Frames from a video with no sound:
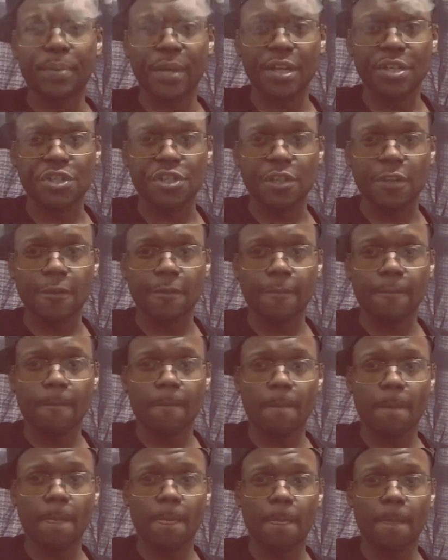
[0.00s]
patient.
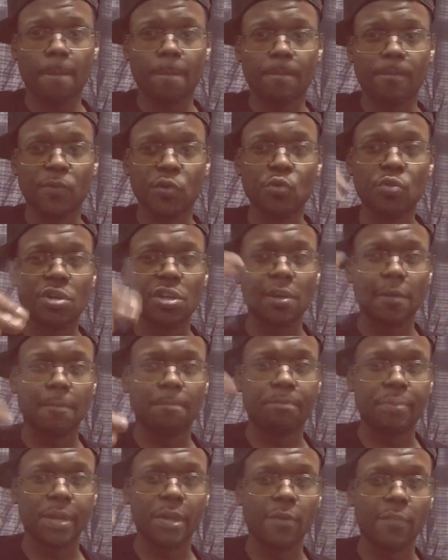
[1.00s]
You
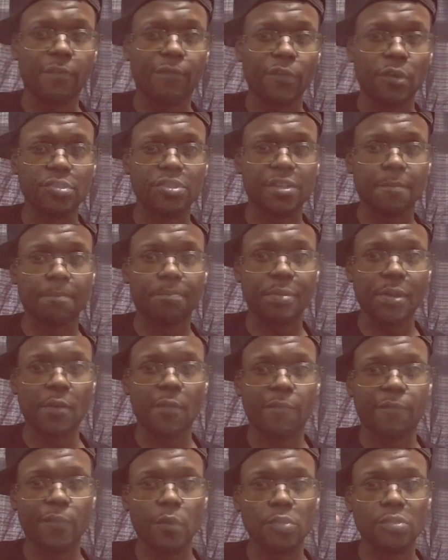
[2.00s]
couldn't build first and
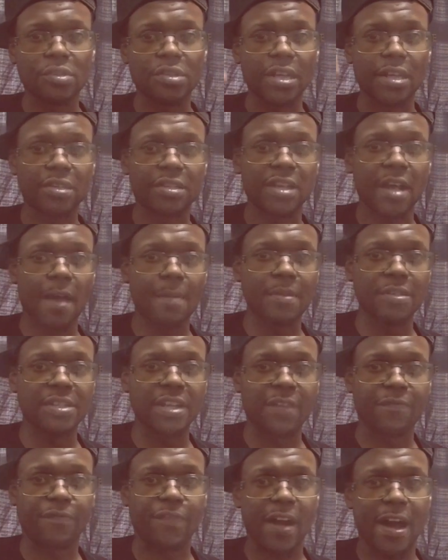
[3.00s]
build first. Take time. It
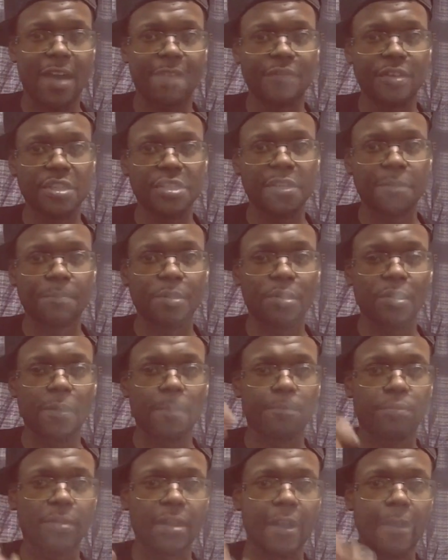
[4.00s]
take five years to build
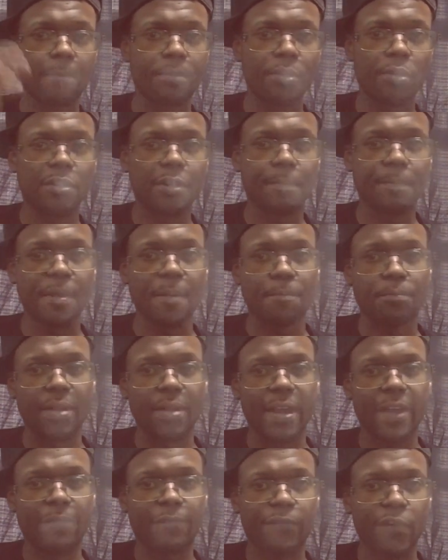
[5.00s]
a bread. Build up your
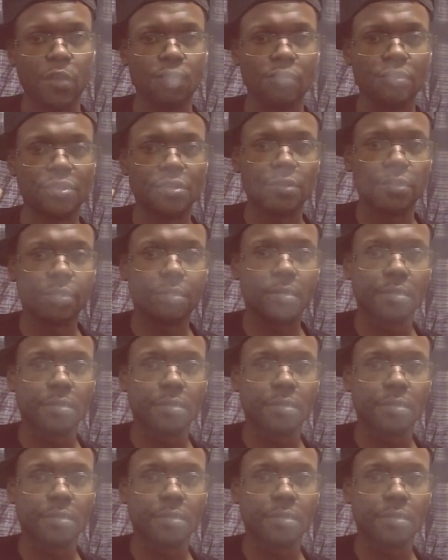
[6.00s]
bread first.